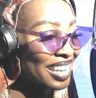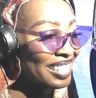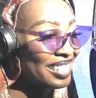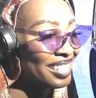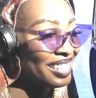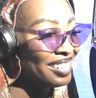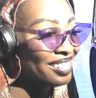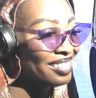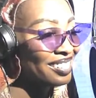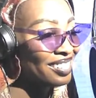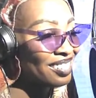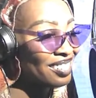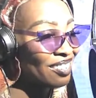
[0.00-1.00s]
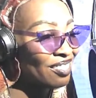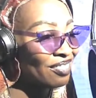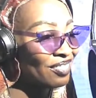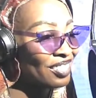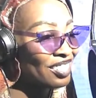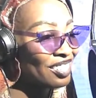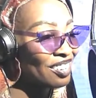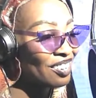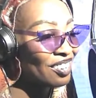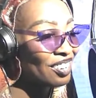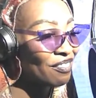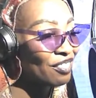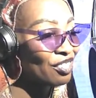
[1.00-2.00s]
Today is the solar return
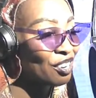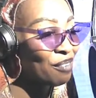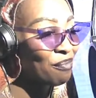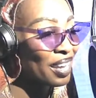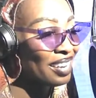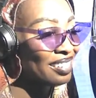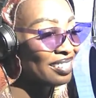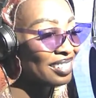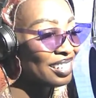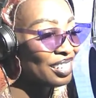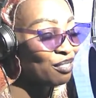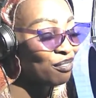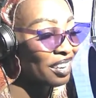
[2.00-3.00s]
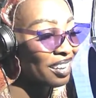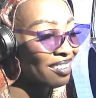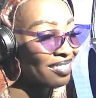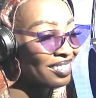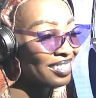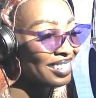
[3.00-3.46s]
of TRE Magazine's founder,